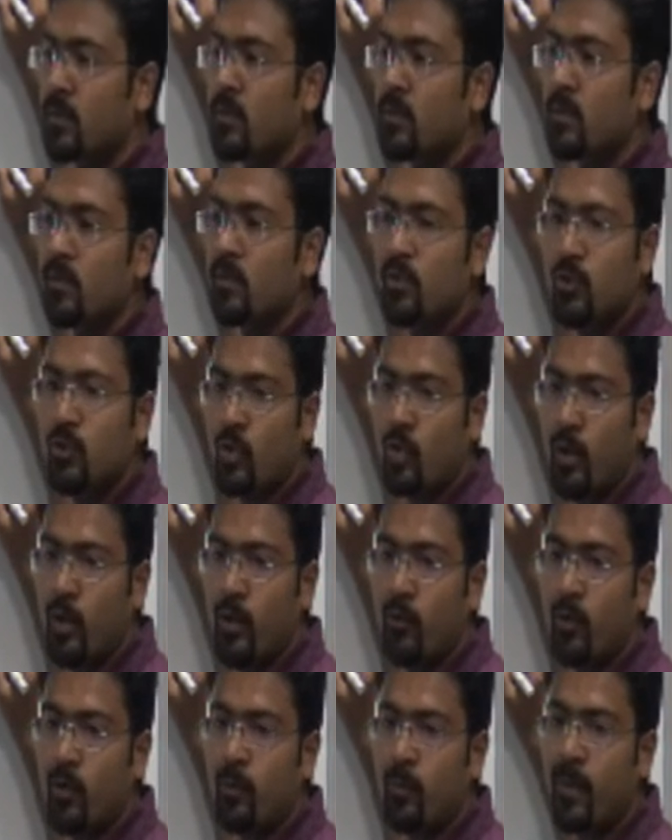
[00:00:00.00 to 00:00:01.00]
solute
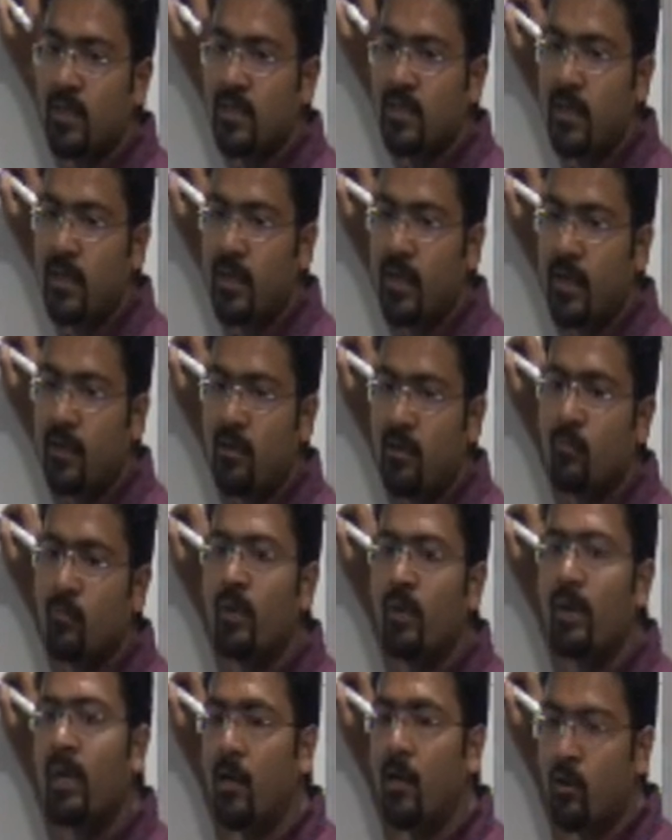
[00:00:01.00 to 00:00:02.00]
present in 1
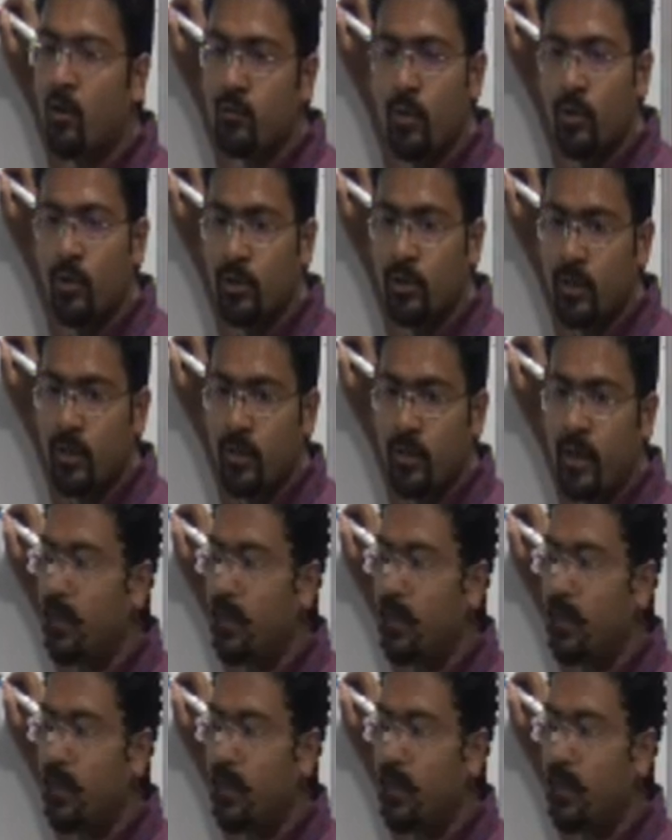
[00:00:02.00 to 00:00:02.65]
liter of solution, right?